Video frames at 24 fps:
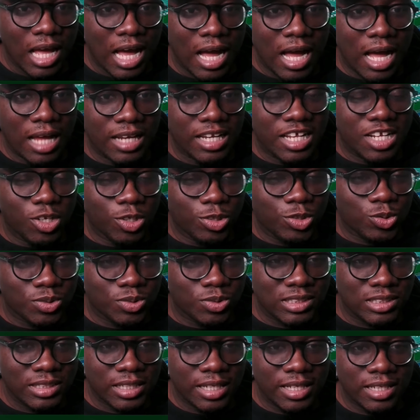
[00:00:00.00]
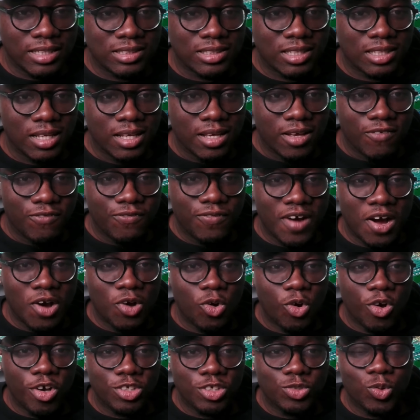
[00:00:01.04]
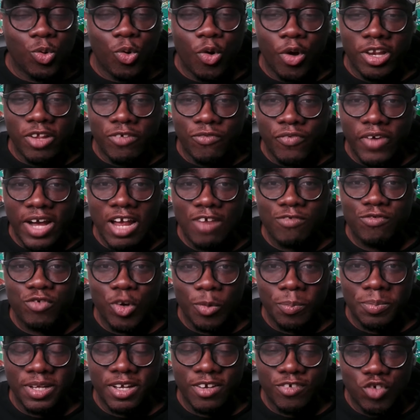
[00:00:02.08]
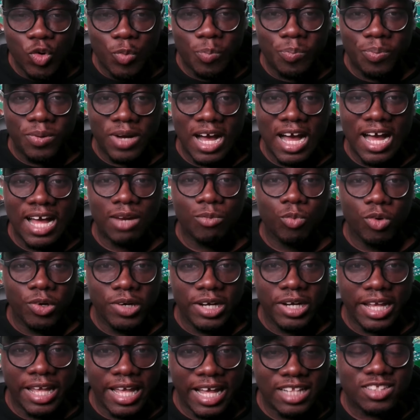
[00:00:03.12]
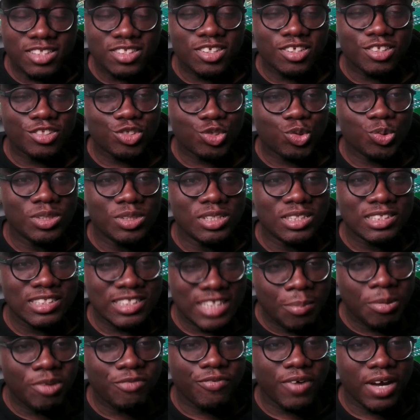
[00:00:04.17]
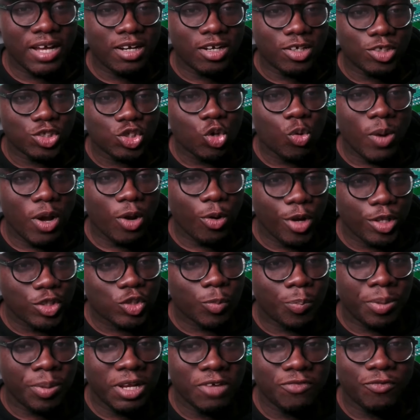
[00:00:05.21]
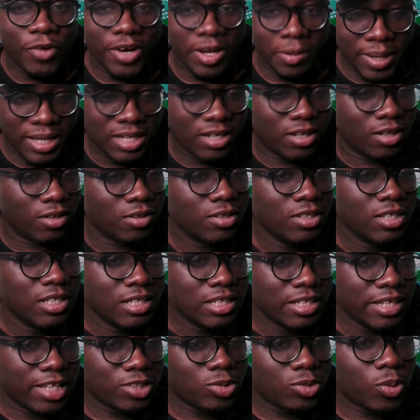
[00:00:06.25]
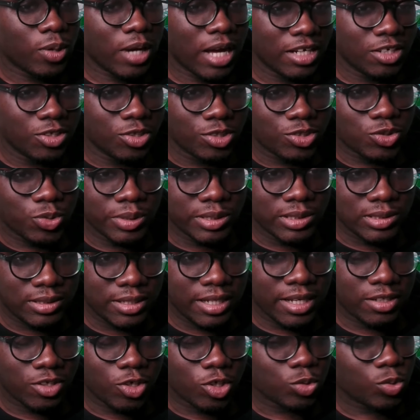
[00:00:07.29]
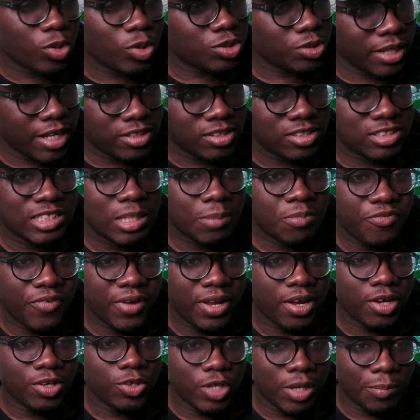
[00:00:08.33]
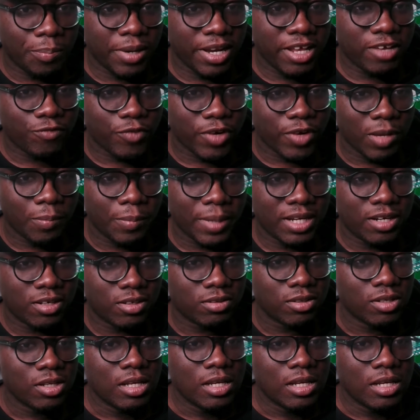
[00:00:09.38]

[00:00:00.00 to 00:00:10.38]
Adedotun says Falcons will qualify from the group and will get to the semi-final. So we're going to play for a medal. That's what Adedotun is saying. Because once you get to the semi-final, you are playing for a medal.